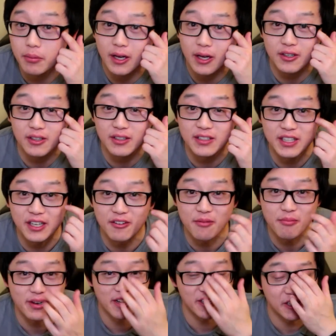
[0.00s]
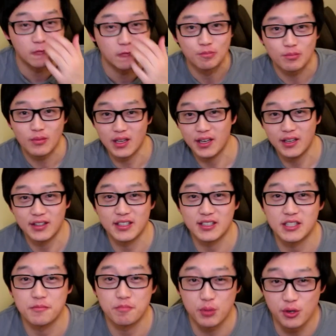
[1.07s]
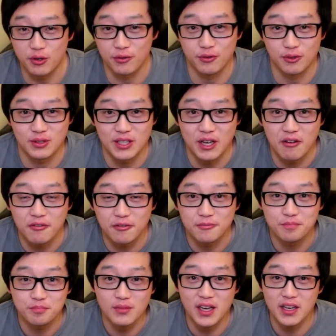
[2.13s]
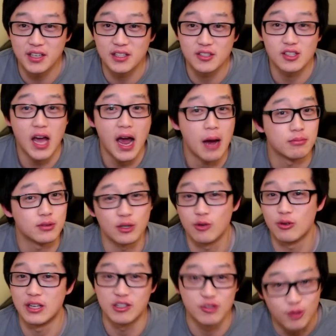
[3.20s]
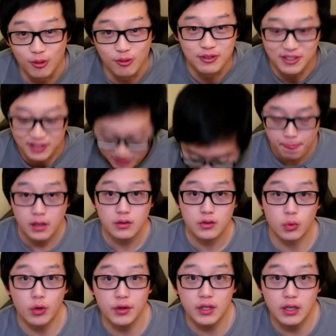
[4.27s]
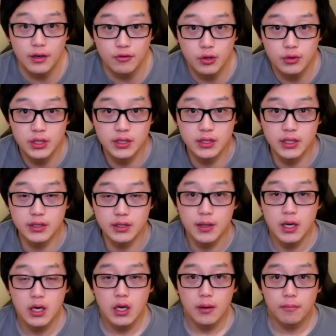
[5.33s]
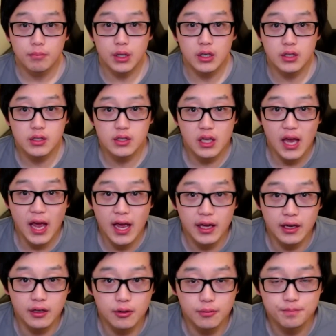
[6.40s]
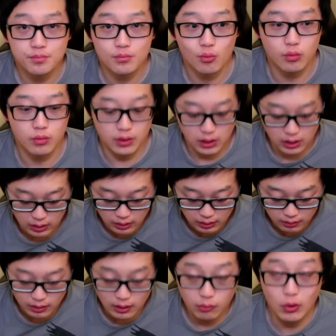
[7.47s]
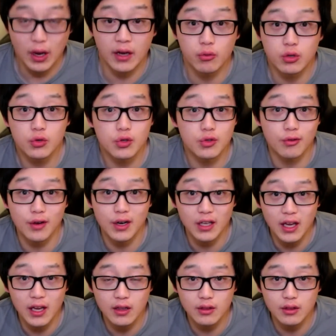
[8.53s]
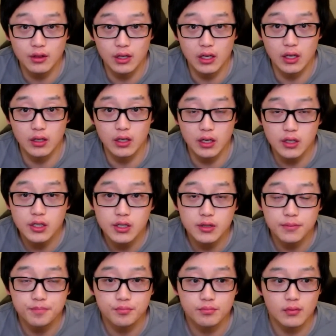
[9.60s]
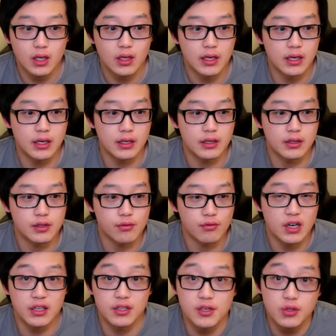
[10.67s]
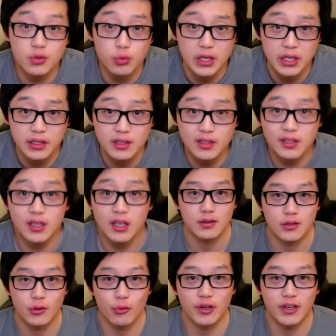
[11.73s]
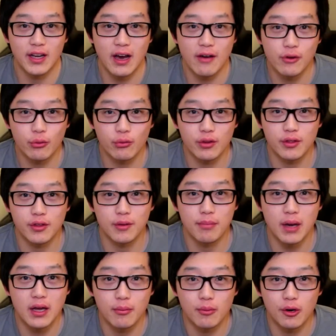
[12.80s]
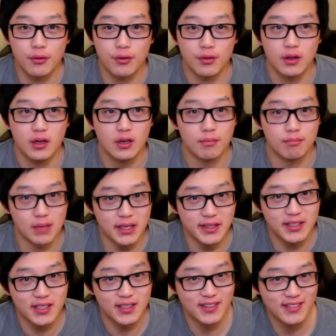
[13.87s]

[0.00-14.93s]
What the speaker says: I got a tear in my eye now. This is beautiful stuff. It is absolutely gorgeous. So one thing I've noticed is, because the egg which was already in the dish is really sweet. So when I have it with the Behemoth Meat